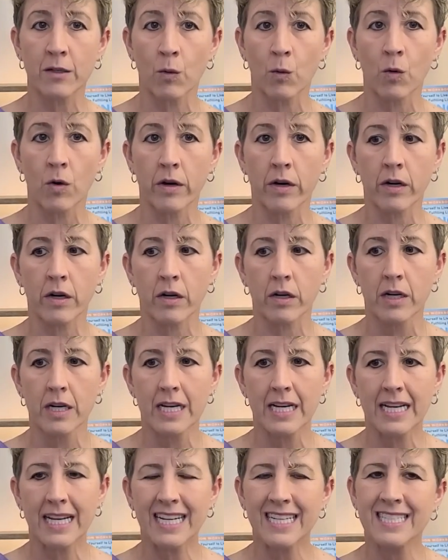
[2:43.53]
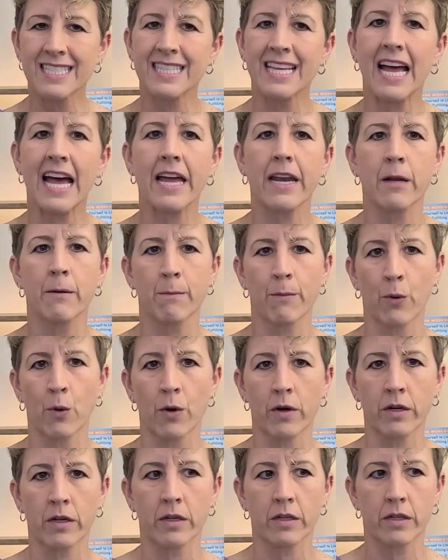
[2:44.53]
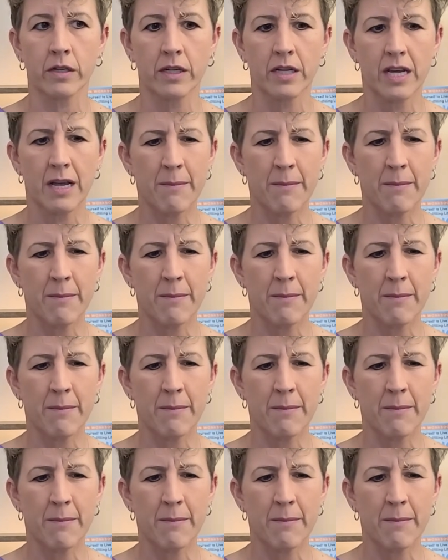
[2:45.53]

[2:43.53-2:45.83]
order is that important,